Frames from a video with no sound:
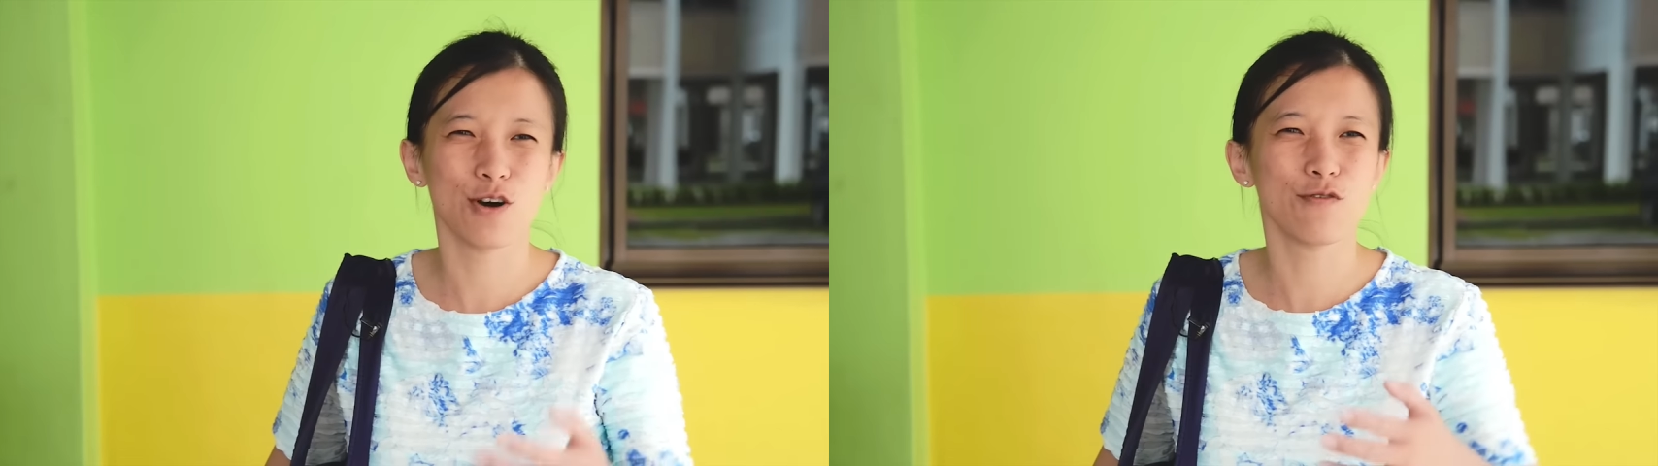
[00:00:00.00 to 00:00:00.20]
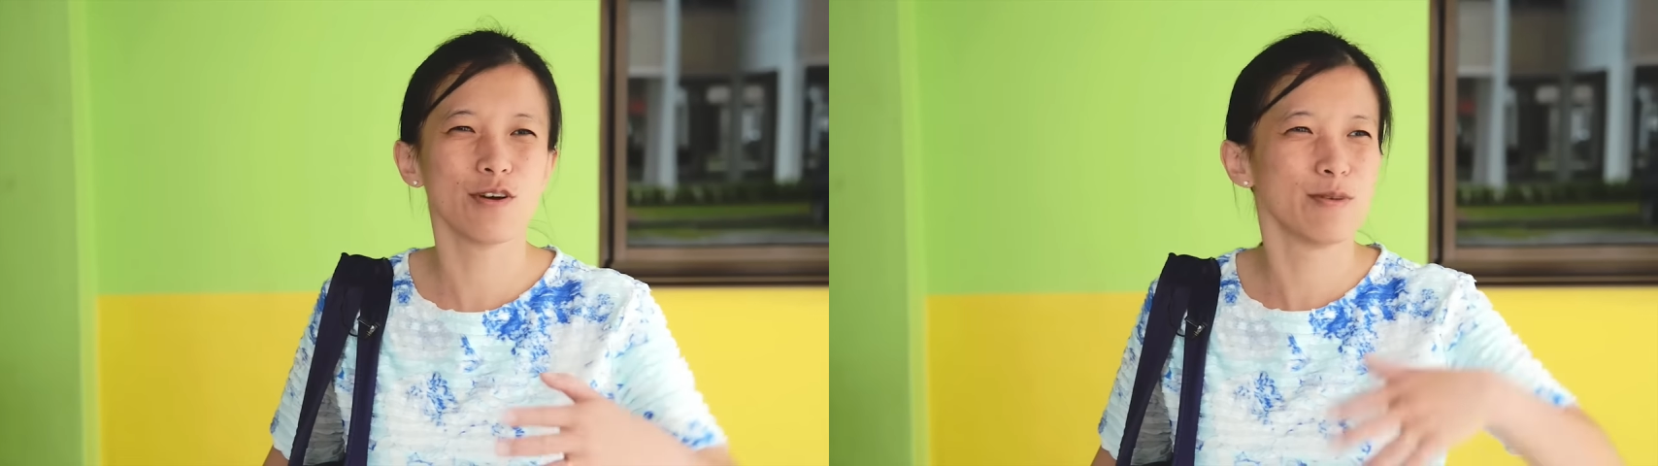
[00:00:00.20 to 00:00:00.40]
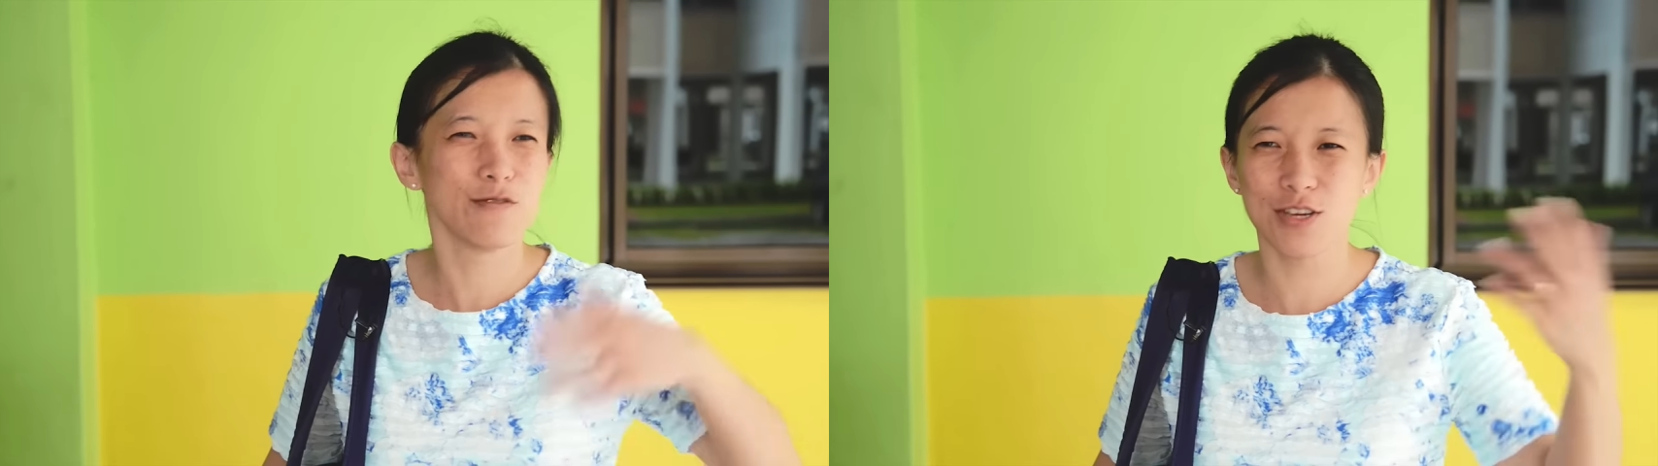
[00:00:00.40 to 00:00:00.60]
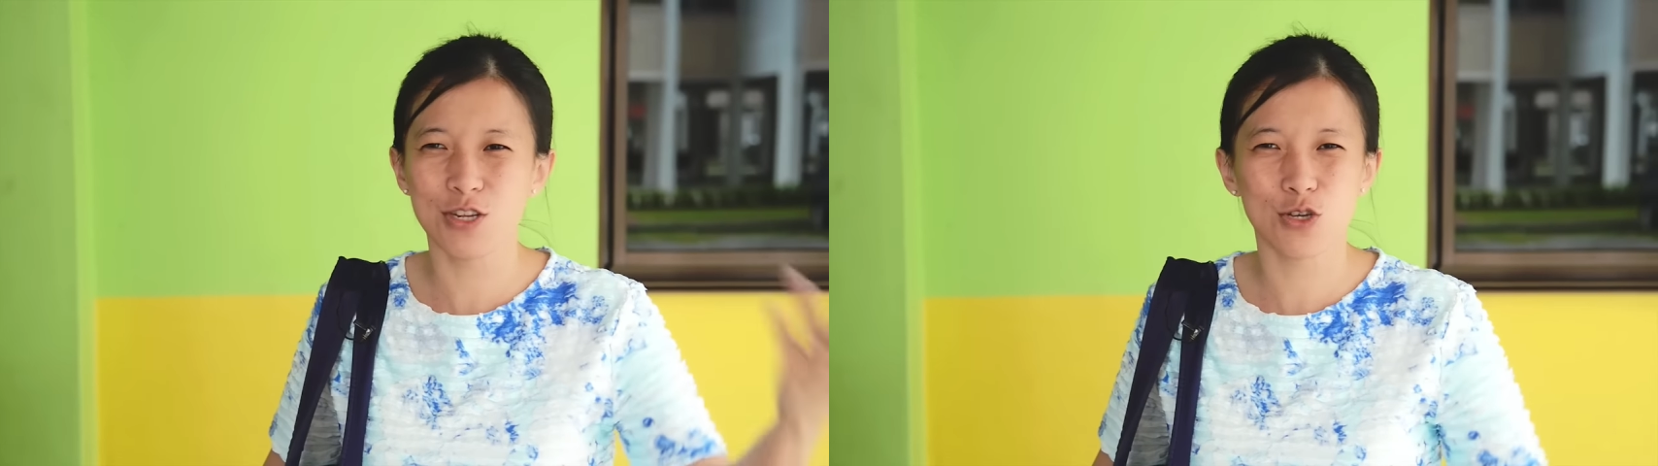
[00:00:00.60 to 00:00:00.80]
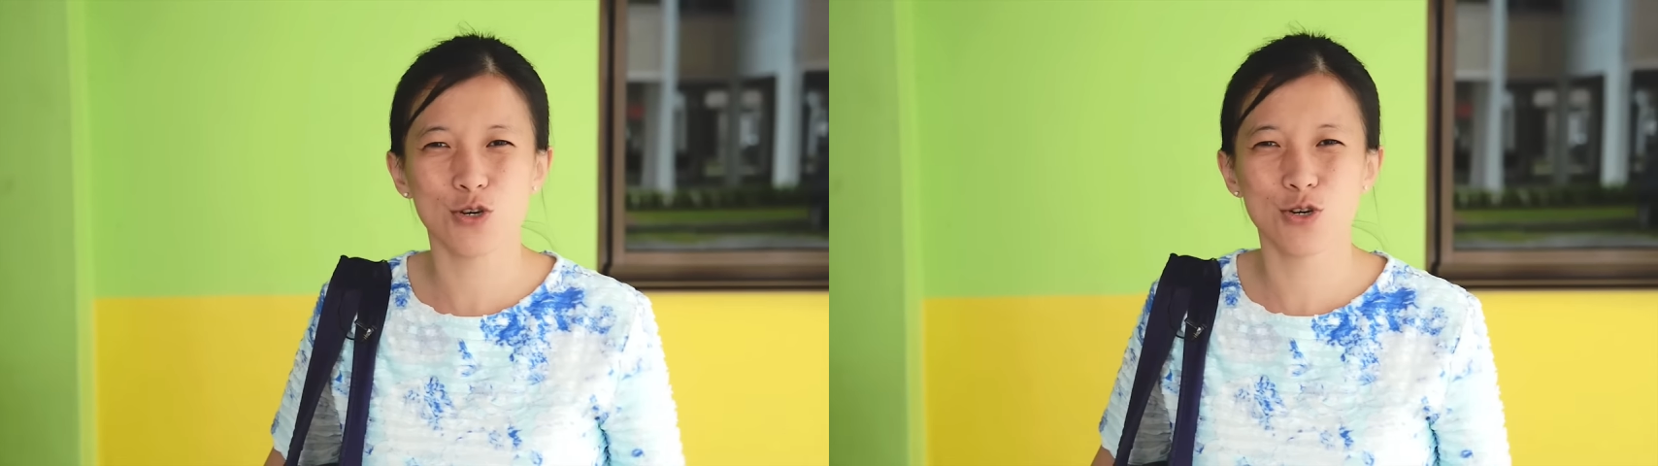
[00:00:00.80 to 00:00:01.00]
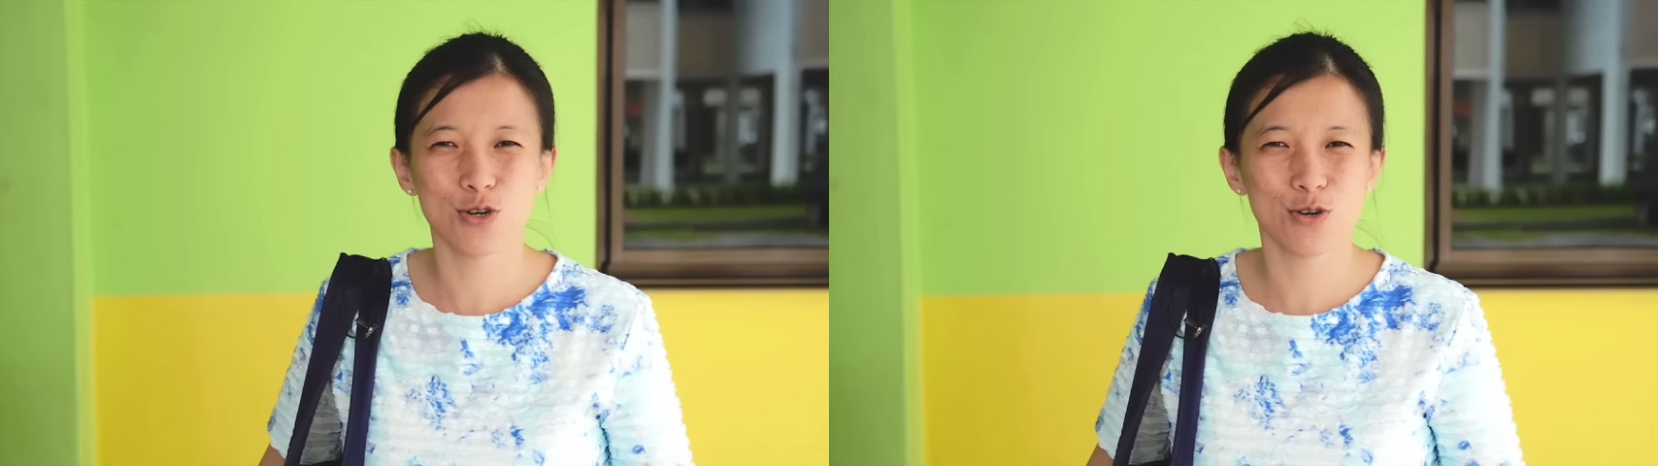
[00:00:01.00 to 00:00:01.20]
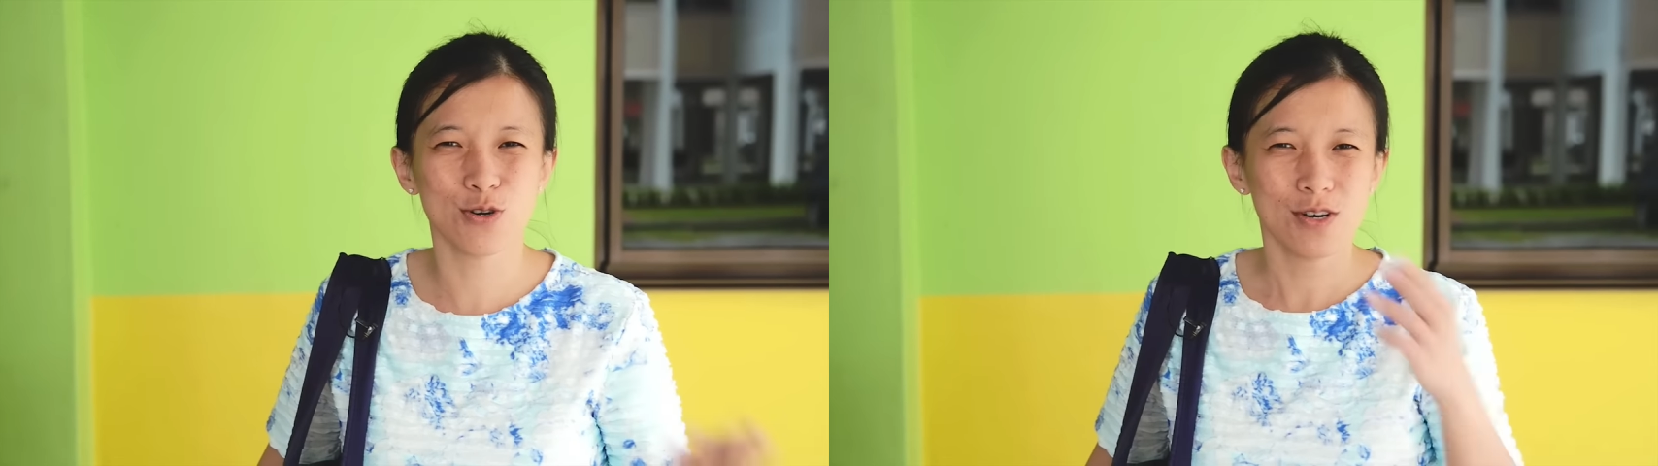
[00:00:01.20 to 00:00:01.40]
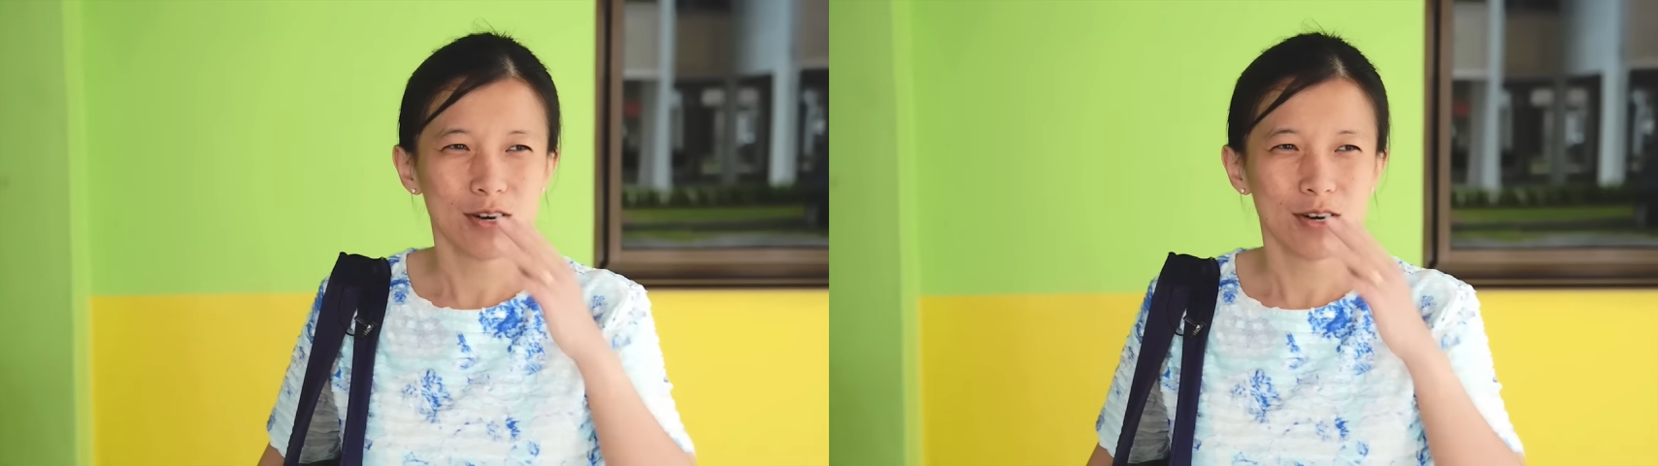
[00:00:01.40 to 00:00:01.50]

or from a video,